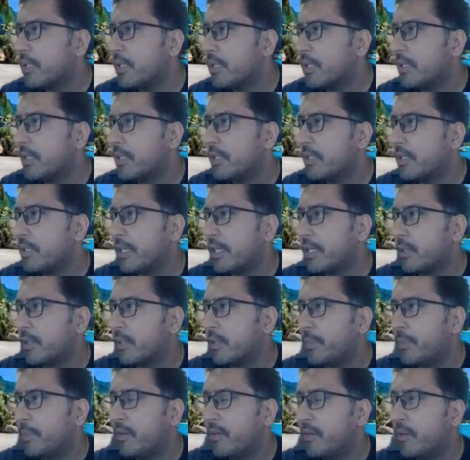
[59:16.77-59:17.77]
that the
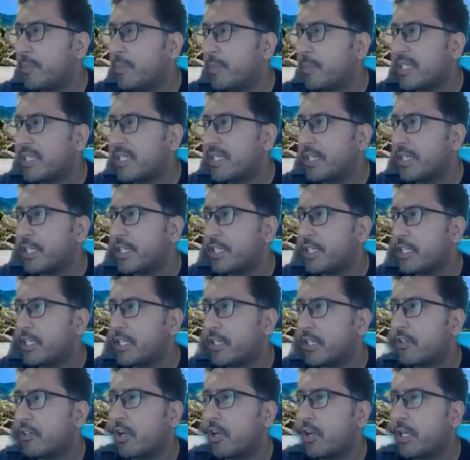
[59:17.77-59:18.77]
bill representation,
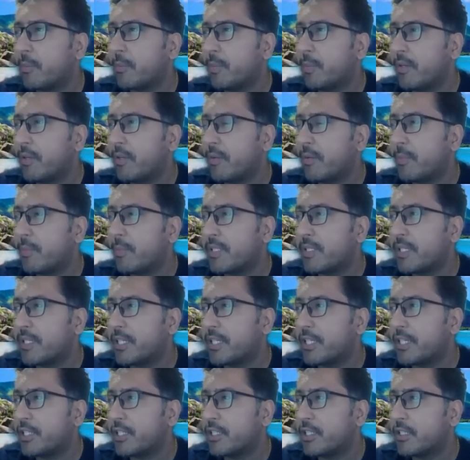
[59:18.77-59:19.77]
electronic bill
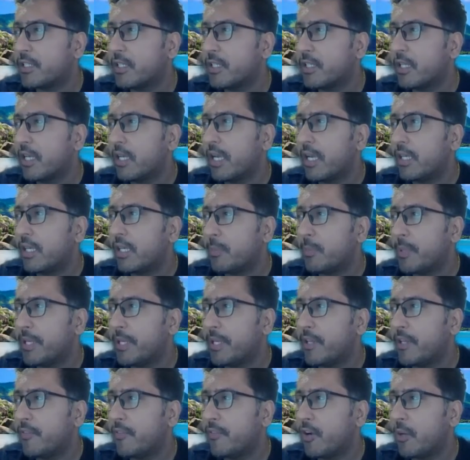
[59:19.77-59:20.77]
representation, and the
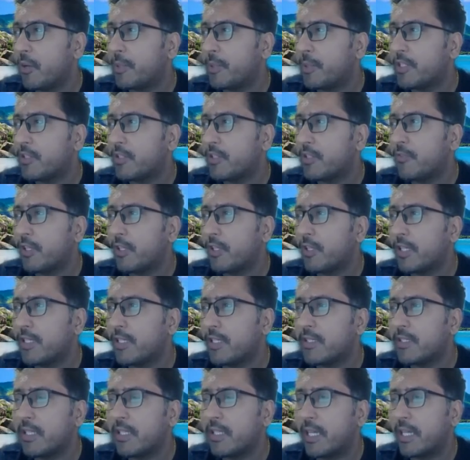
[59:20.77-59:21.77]
PDF copy. So for this,
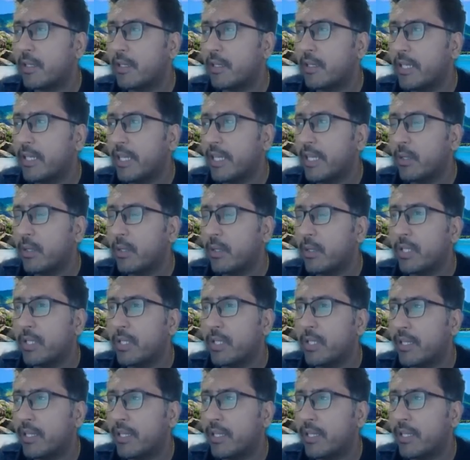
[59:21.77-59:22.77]
that link will
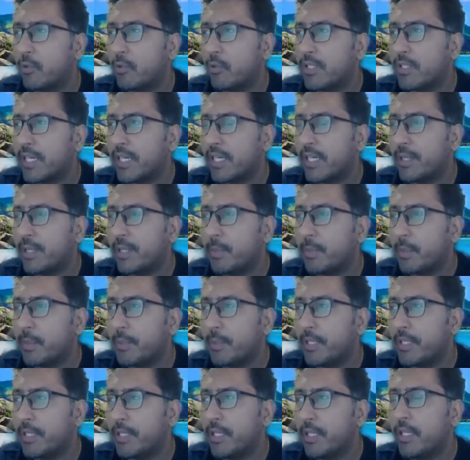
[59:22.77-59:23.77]
take them to
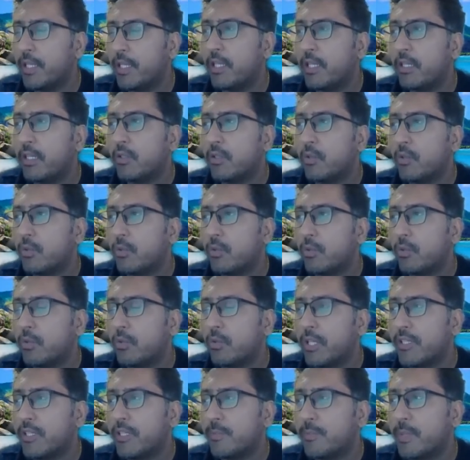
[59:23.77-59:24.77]
ZEBP to
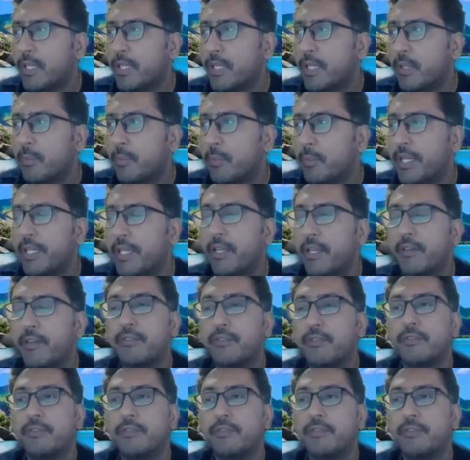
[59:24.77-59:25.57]
display the PDF.